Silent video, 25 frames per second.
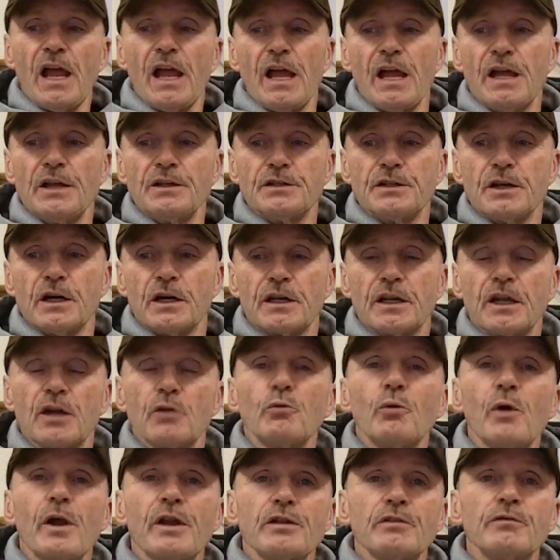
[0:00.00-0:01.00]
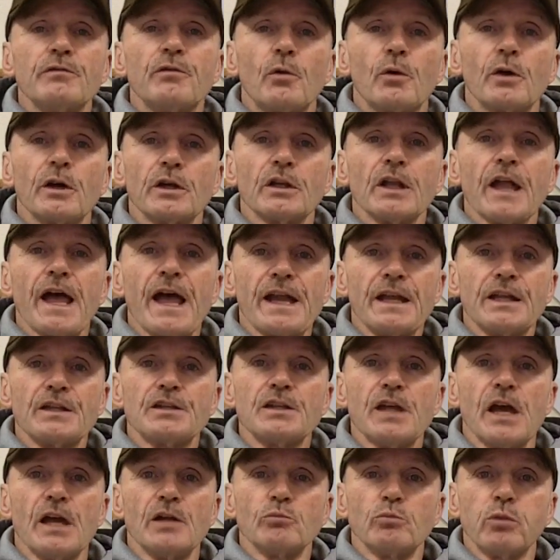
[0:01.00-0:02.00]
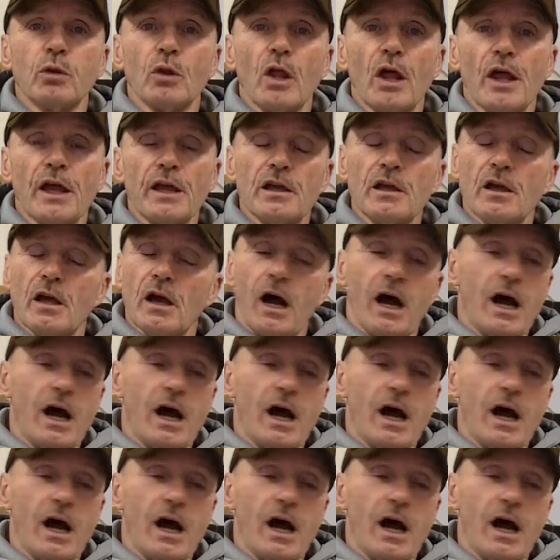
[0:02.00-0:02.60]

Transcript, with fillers: and uh, get ready for Atlantic 10 play.